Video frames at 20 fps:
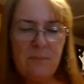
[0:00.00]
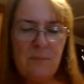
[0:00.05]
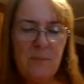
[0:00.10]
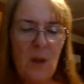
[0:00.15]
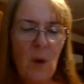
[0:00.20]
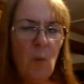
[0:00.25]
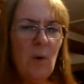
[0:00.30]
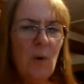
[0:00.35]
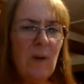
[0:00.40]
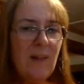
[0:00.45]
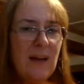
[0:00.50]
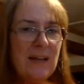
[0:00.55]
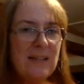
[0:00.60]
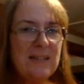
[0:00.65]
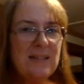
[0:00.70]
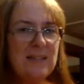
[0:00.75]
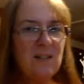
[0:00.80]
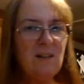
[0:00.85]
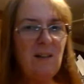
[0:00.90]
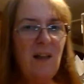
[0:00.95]
Will I
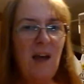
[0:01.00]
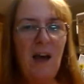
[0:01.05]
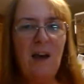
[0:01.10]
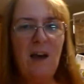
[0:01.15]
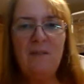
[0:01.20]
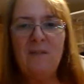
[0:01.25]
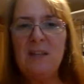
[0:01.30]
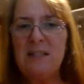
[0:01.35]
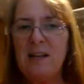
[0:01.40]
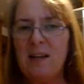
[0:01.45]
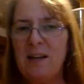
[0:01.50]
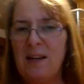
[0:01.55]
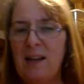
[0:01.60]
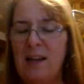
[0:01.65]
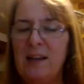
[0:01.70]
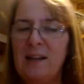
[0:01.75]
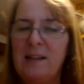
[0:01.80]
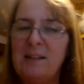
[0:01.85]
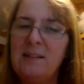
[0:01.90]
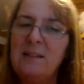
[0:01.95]
still have these on
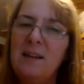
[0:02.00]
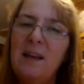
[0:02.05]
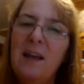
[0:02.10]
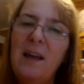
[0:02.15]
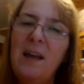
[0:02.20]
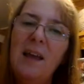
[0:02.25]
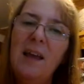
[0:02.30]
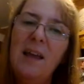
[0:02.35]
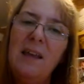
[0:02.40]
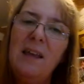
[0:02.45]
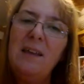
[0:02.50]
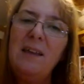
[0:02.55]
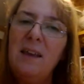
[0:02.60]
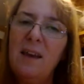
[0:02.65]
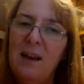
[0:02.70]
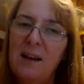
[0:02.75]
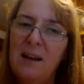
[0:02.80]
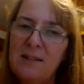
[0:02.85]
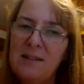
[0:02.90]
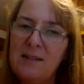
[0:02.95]
hand?
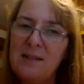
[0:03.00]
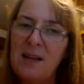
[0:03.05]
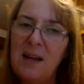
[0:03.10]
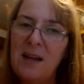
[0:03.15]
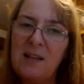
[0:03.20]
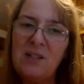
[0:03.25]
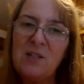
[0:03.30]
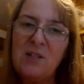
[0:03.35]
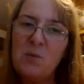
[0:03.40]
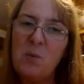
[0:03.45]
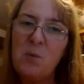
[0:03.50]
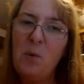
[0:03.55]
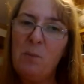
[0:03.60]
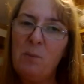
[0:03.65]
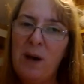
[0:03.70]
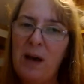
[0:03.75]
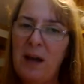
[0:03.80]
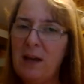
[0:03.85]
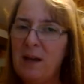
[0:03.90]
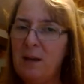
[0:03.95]
Yes, I just won't
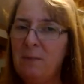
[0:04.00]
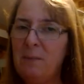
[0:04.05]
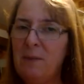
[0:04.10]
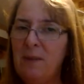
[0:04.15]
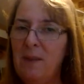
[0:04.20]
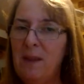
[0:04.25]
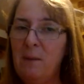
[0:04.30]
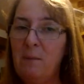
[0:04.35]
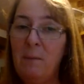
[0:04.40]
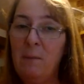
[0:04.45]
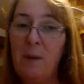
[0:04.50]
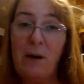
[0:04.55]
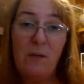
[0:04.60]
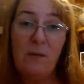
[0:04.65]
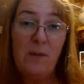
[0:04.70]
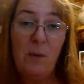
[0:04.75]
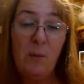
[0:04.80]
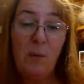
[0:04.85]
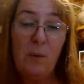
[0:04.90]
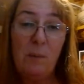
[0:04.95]
buy them in the amount
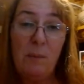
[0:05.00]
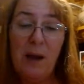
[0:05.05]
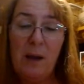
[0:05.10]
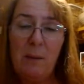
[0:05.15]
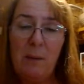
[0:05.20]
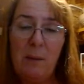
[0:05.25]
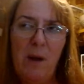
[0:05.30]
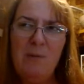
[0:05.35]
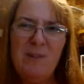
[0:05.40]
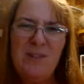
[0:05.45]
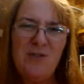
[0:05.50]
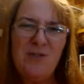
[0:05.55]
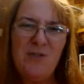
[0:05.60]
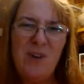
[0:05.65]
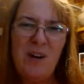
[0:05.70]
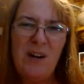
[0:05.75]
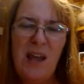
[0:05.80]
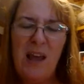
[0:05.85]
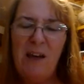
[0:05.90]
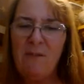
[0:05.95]
that we buy them. I always try
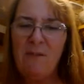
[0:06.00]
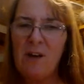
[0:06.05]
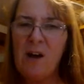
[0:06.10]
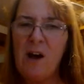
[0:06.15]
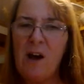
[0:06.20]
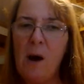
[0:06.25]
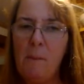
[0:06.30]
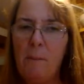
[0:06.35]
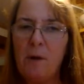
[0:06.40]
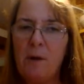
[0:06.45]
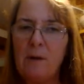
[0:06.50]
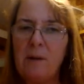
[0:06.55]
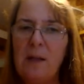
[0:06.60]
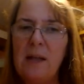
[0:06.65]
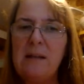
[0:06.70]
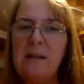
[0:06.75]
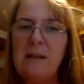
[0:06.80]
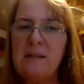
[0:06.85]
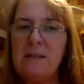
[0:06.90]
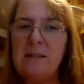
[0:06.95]
to have a couple
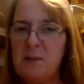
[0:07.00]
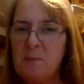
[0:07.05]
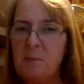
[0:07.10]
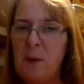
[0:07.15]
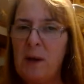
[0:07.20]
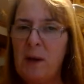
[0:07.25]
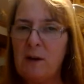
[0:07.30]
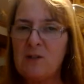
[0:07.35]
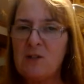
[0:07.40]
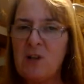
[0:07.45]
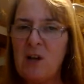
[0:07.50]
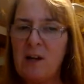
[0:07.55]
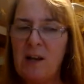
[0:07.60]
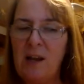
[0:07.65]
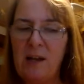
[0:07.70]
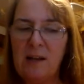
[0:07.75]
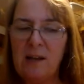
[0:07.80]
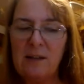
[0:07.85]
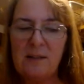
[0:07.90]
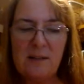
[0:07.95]
spares on
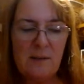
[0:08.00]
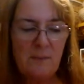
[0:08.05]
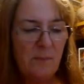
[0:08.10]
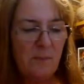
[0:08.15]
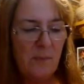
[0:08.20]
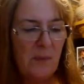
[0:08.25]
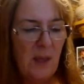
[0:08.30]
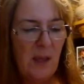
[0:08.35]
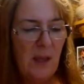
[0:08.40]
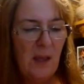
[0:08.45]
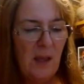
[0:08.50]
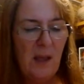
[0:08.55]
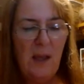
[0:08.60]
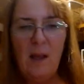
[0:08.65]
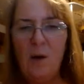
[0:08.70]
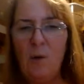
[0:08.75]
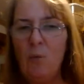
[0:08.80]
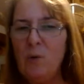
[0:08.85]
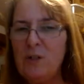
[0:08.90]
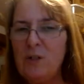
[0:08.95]
hand.
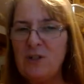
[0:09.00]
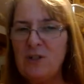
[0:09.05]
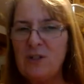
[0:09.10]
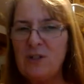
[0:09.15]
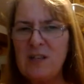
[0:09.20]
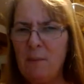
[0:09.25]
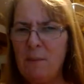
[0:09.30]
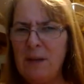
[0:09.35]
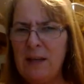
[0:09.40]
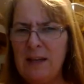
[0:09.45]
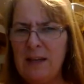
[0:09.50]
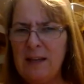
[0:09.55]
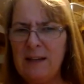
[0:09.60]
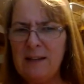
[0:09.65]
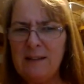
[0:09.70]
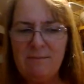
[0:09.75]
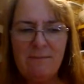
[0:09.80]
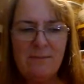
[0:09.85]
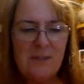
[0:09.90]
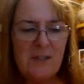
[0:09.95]
Winter's coming
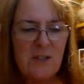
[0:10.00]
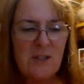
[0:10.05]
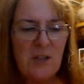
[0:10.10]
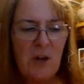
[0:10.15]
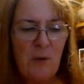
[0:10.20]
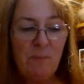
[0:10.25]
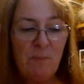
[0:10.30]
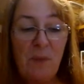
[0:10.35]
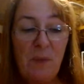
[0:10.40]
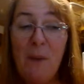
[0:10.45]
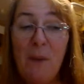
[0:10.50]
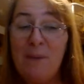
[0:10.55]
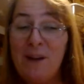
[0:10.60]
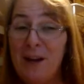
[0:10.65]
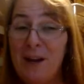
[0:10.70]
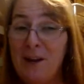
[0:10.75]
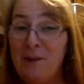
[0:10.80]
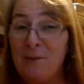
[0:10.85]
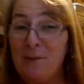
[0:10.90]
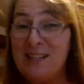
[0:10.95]
in, so but
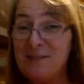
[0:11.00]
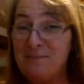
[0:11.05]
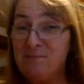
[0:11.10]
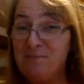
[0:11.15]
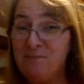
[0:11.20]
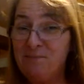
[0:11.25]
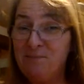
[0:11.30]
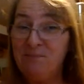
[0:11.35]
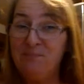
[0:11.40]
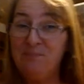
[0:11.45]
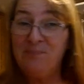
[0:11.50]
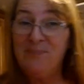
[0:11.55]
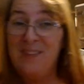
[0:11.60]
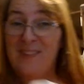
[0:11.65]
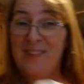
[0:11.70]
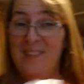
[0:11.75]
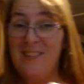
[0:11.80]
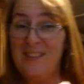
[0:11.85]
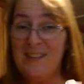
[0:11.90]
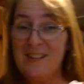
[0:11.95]
anyways,
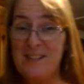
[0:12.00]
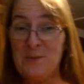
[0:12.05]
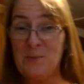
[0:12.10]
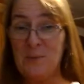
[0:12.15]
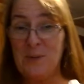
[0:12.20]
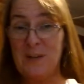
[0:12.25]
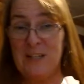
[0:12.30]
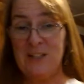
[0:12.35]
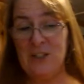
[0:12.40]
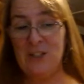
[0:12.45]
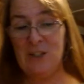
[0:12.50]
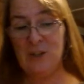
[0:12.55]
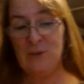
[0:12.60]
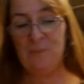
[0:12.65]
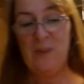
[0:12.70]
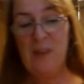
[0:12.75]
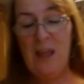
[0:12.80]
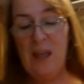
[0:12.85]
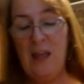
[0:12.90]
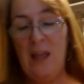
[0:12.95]
this is what I do.
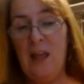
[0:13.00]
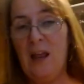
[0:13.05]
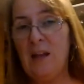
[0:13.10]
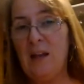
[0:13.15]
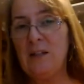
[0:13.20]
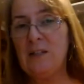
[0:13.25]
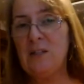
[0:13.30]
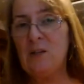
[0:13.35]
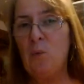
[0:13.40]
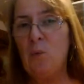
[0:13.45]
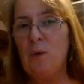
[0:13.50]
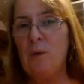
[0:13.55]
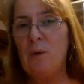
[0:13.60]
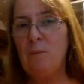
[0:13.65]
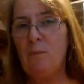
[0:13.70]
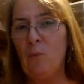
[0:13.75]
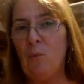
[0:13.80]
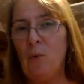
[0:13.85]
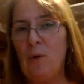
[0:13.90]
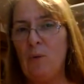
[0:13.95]
And
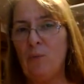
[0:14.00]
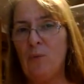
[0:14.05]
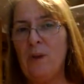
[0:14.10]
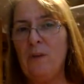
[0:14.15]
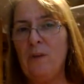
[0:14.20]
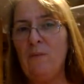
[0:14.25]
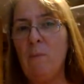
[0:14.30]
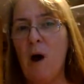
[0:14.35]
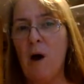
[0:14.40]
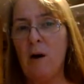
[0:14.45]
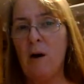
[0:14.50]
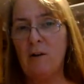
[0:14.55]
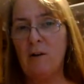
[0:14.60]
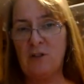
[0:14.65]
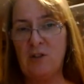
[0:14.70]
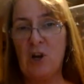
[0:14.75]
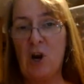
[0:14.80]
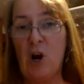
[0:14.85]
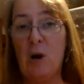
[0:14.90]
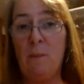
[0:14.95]
when we
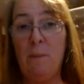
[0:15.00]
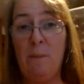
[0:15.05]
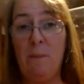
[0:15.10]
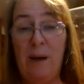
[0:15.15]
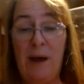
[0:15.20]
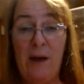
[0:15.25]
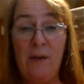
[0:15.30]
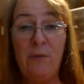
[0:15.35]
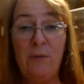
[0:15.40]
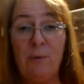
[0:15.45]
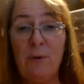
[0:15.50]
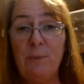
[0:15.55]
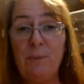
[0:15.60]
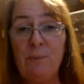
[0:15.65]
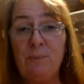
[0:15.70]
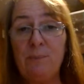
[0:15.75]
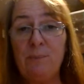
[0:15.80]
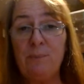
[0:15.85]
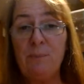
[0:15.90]
remodeled our bathroom,